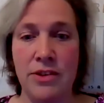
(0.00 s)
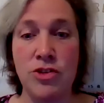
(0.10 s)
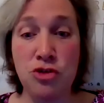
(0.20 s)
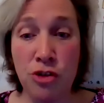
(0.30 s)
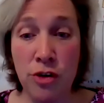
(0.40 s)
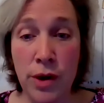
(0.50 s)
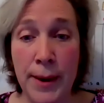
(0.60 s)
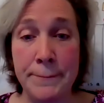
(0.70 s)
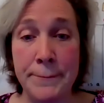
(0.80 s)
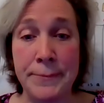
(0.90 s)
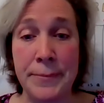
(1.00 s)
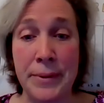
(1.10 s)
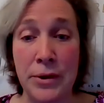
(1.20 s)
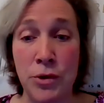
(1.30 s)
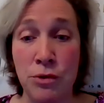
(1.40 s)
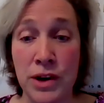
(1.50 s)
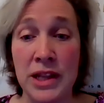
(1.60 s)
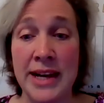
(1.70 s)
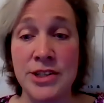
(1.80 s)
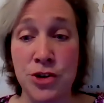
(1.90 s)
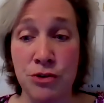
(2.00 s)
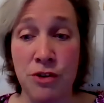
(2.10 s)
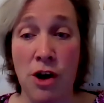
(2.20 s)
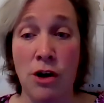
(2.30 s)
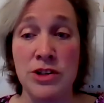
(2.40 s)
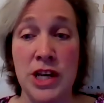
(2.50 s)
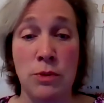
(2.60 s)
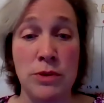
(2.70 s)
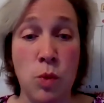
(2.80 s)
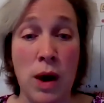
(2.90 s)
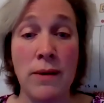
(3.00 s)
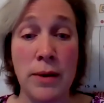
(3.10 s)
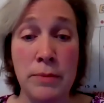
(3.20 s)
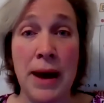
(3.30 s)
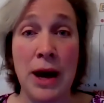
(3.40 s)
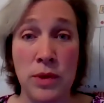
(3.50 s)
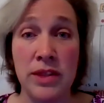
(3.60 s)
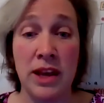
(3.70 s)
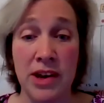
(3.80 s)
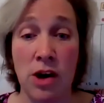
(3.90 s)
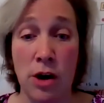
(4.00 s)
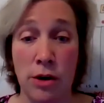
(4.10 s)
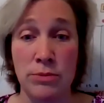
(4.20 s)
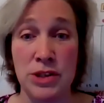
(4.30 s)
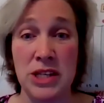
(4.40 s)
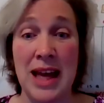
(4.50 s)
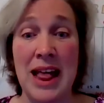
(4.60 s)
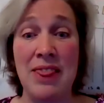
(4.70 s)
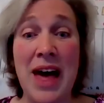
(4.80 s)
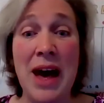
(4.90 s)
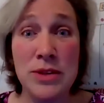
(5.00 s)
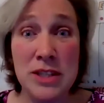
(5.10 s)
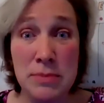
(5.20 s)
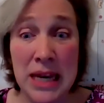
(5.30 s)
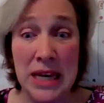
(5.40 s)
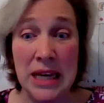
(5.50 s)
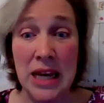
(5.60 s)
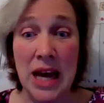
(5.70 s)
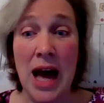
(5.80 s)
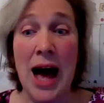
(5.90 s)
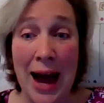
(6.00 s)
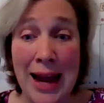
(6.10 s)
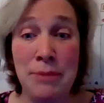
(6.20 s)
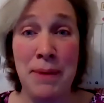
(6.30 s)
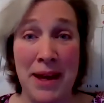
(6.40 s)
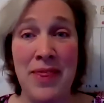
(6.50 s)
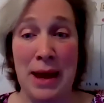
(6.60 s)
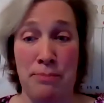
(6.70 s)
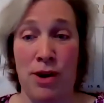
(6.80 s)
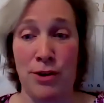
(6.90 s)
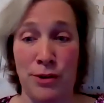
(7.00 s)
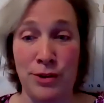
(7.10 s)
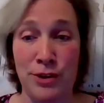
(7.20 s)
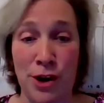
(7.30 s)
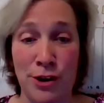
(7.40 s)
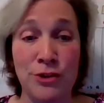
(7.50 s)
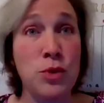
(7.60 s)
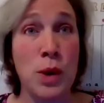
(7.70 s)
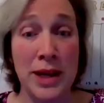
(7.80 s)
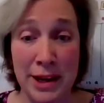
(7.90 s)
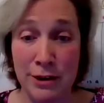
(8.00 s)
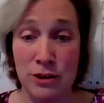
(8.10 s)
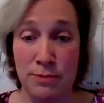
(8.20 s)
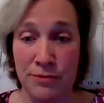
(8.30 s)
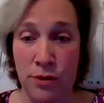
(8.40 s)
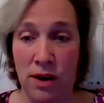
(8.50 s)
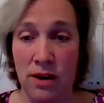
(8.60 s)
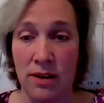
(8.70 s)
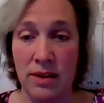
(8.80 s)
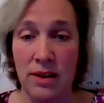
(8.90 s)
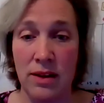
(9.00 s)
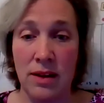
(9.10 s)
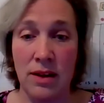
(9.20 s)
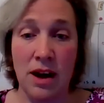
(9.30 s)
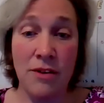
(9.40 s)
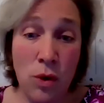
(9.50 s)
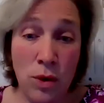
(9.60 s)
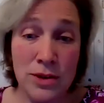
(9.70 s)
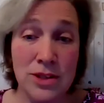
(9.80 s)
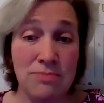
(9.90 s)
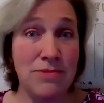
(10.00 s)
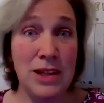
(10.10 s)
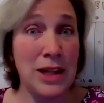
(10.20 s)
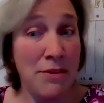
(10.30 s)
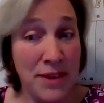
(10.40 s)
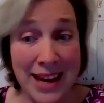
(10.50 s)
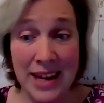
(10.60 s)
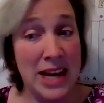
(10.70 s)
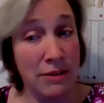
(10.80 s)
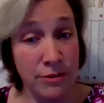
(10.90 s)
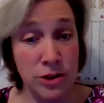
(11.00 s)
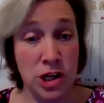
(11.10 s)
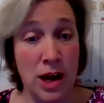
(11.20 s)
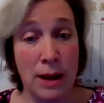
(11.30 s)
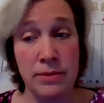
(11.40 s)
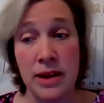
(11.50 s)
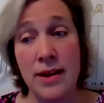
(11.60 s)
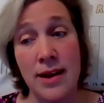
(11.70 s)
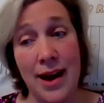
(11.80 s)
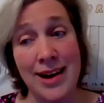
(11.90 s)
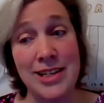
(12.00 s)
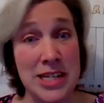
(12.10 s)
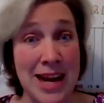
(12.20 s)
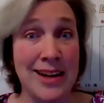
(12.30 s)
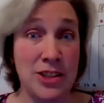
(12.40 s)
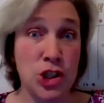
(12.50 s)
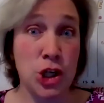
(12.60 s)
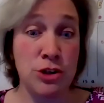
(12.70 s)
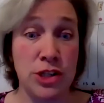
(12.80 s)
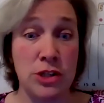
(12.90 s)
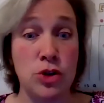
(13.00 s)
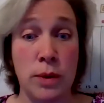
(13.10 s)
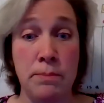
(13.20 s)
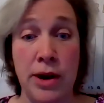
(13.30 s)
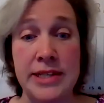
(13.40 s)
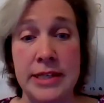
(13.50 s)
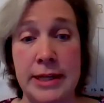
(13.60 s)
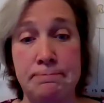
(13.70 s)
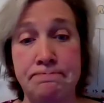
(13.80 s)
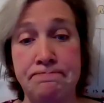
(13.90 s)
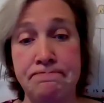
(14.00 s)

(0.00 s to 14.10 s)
The screw-up who realized her wrongs and was welcomed back with loving arms. That was me. I'd been that prodigal daughter 20 years before. Of course, the loving had never stopped. I just hadn't chosen to embrace it.